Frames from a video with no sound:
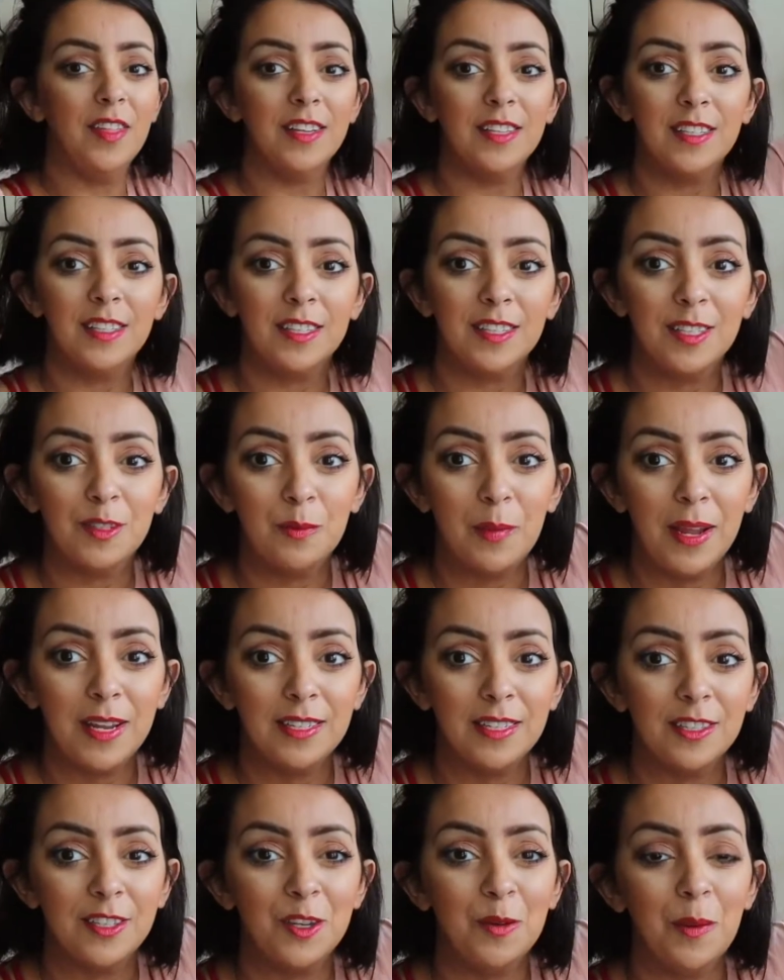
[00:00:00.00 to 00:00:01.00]
This
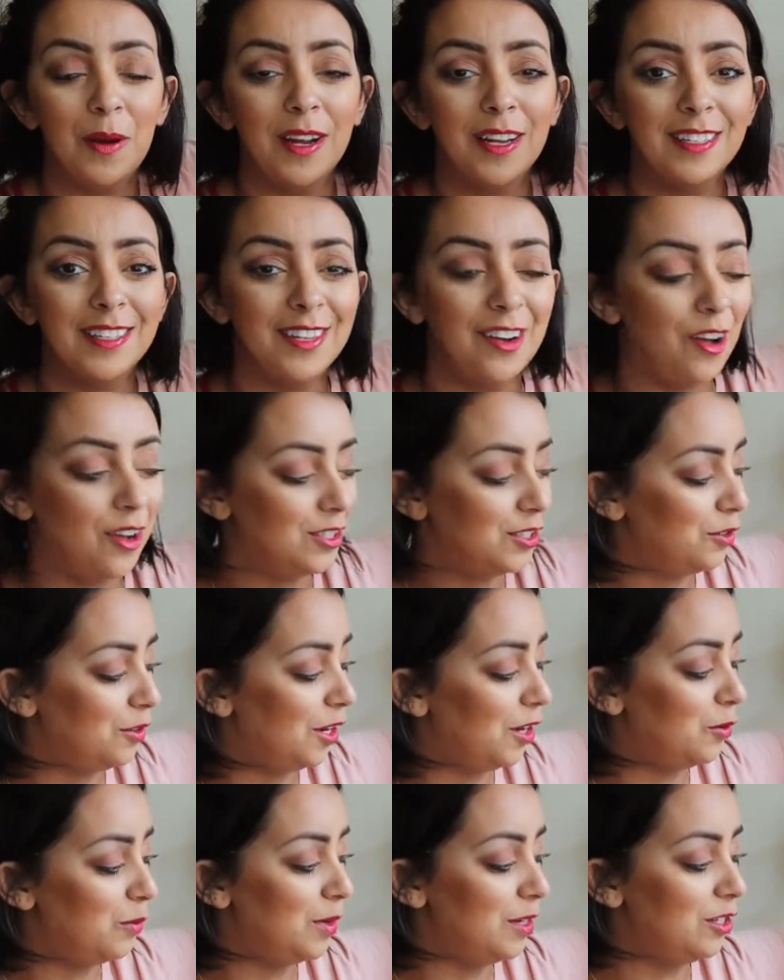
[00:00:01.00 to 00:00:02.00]
space is humongous. And also,
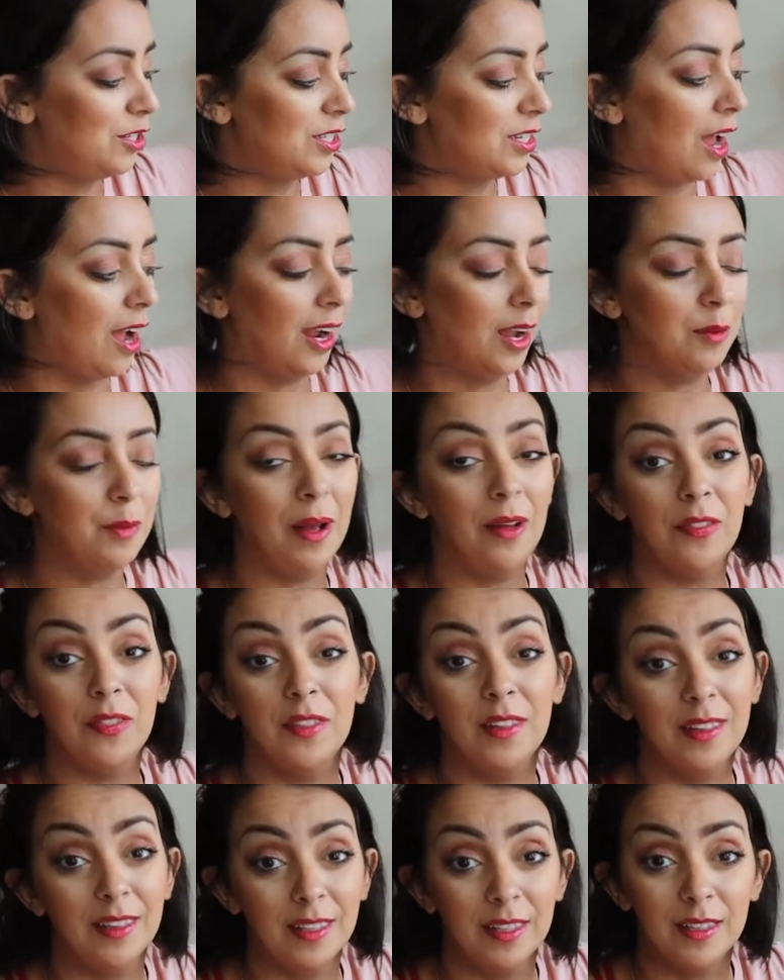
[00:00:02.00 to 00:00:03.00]
can we just talk about
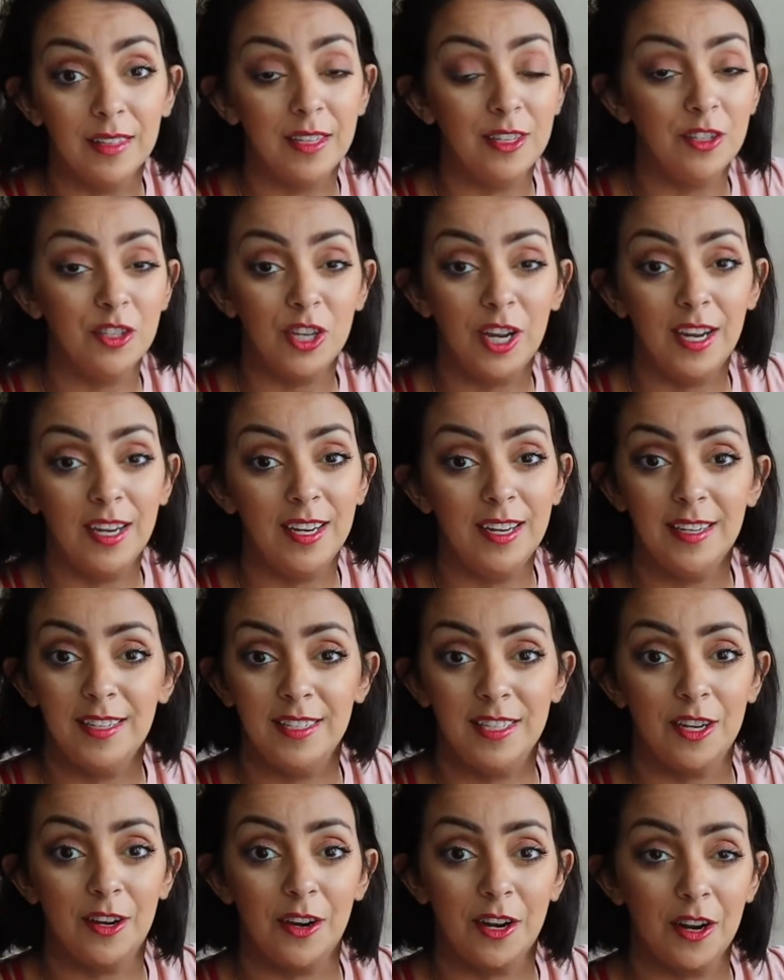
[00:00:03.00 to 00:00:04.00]
the Lily Jade
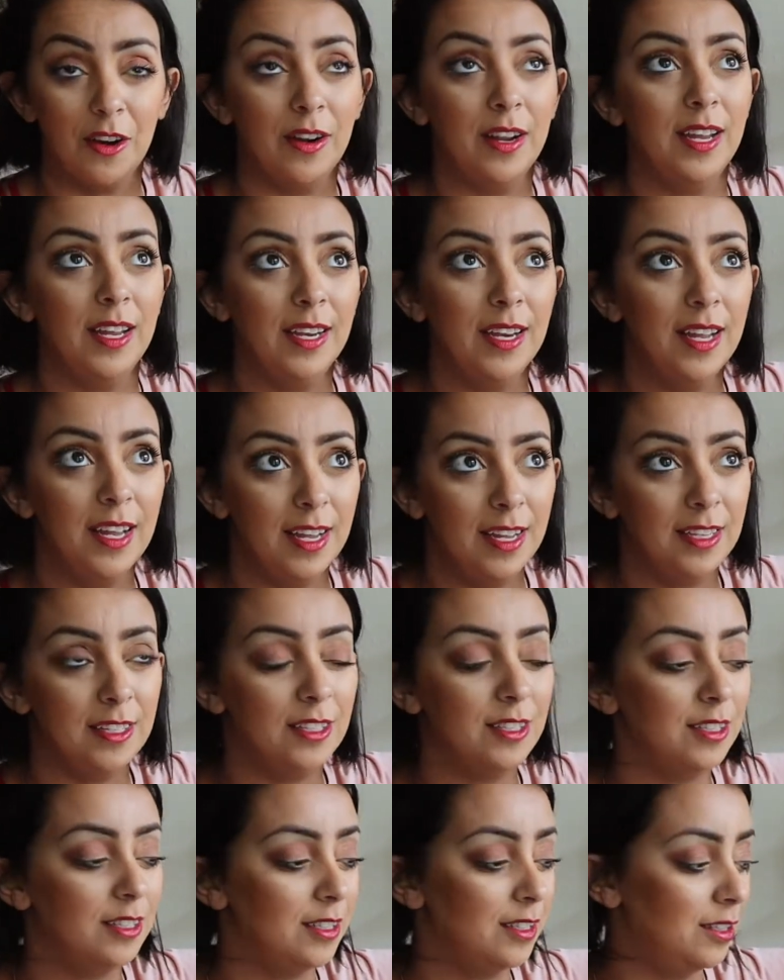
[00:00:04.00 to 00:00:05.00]
interior? It
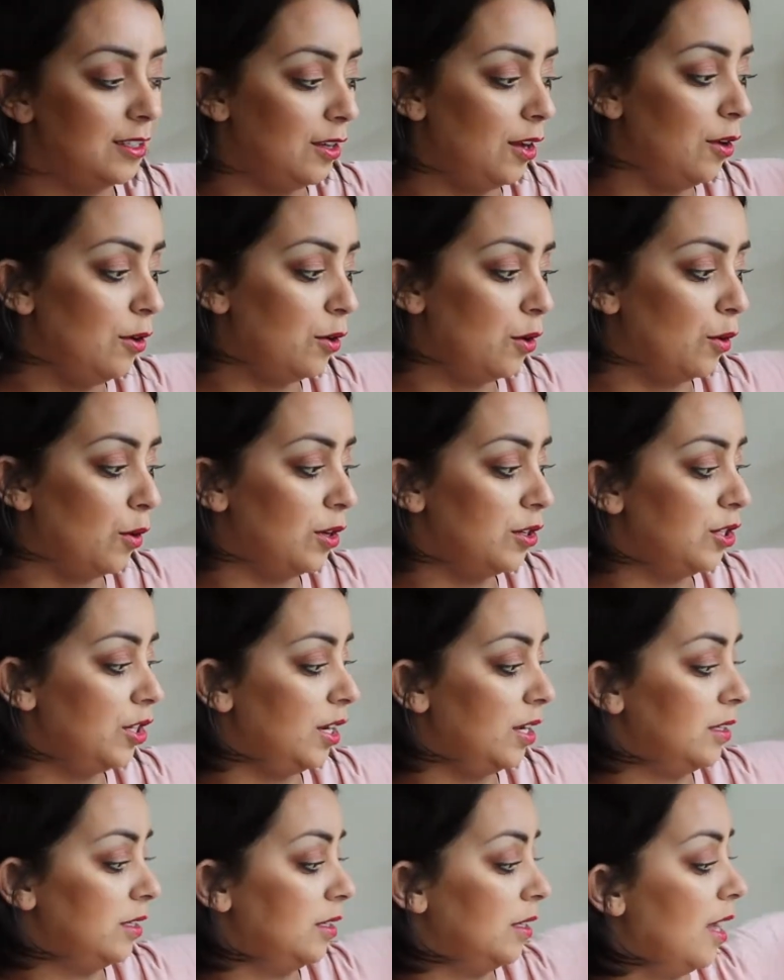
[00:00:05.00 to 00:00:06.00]
is so
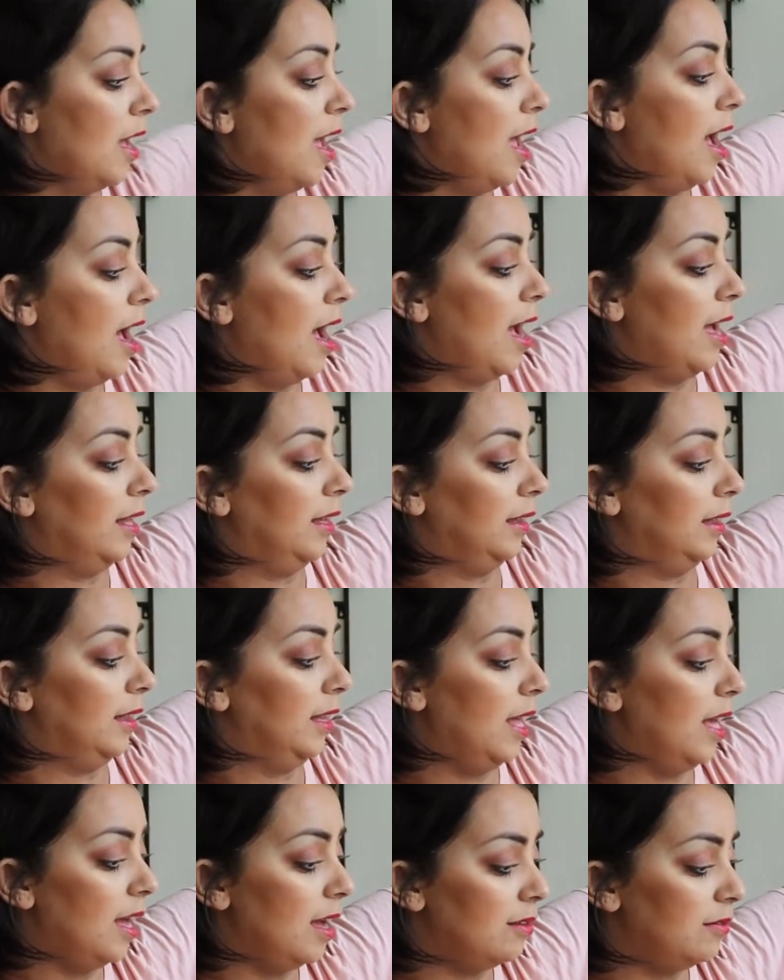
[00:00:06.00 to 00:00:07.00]
gorgeous. I
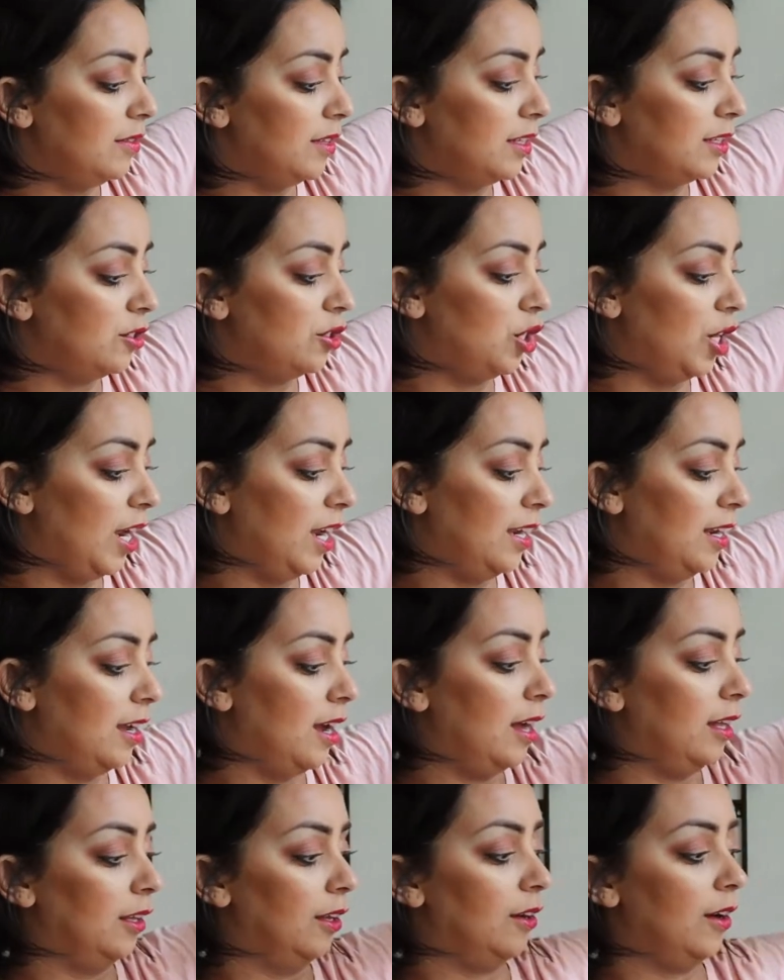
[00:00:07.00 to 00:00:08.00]
love this jade
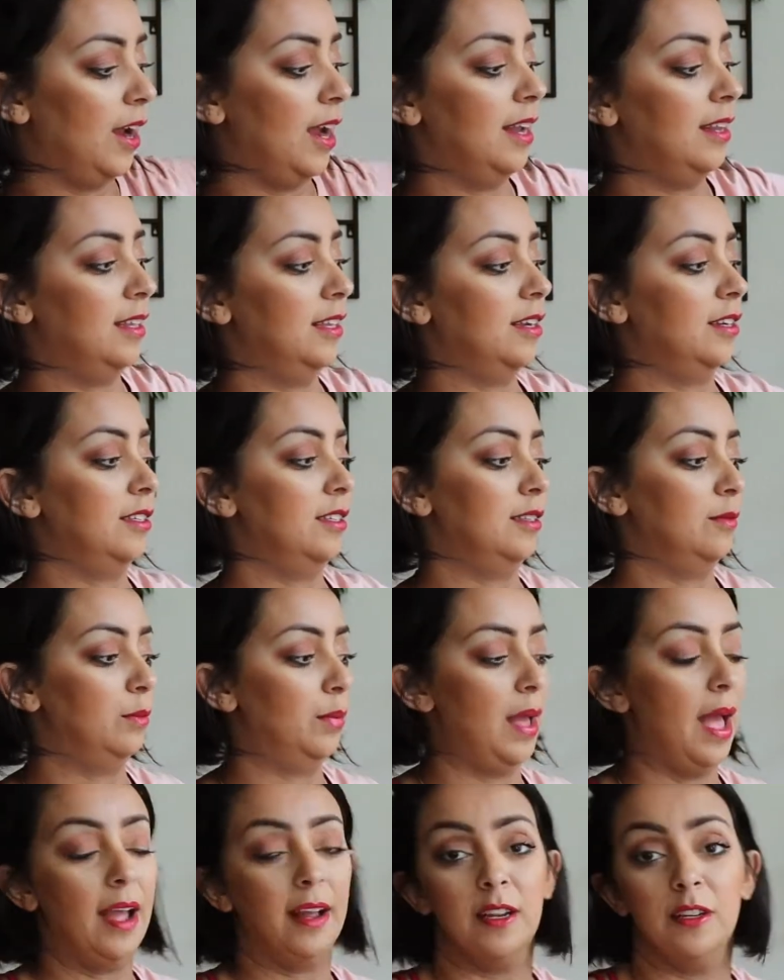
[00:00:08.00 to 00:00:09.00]
color, and this
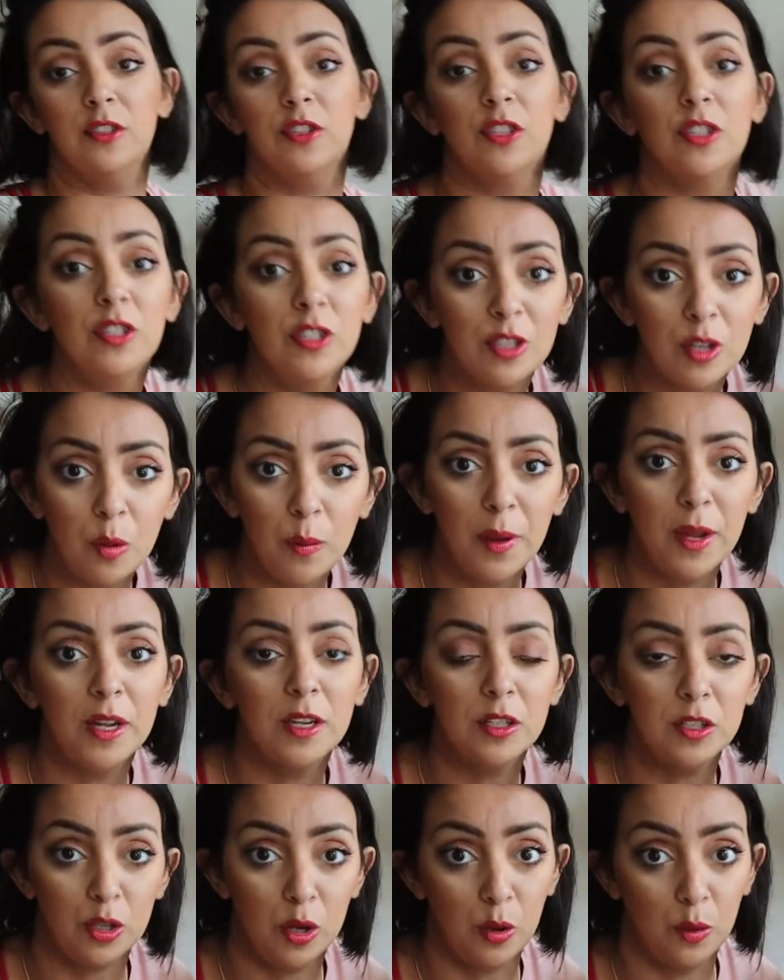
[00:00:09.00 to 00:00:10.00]
bag is just so
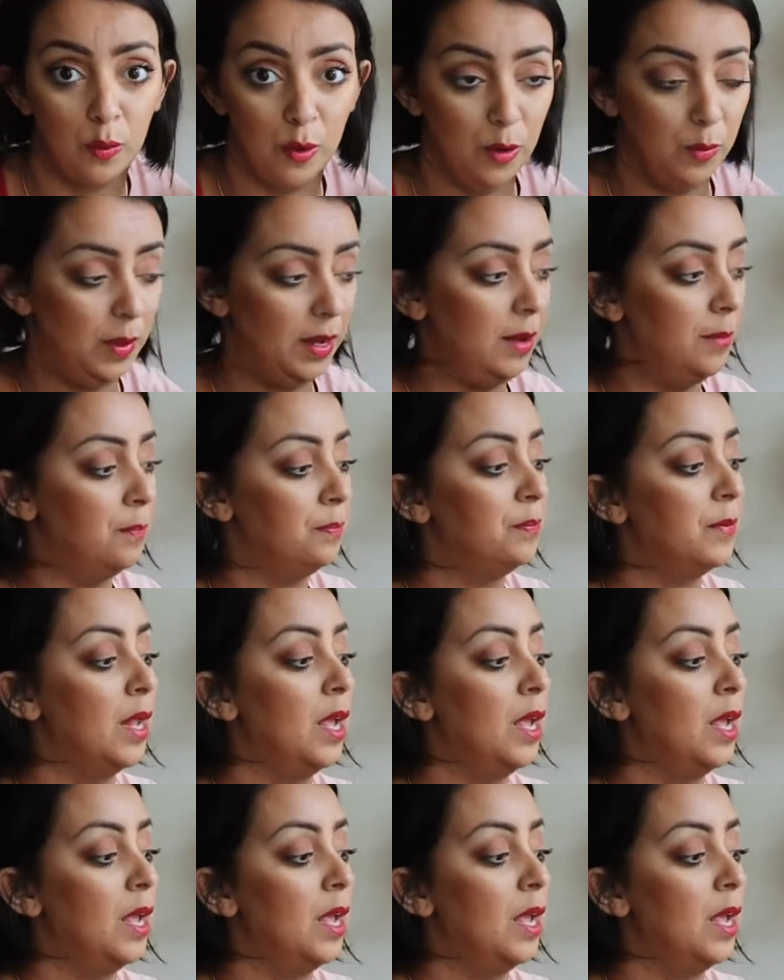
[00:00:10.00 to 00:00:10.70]
big, so roomy.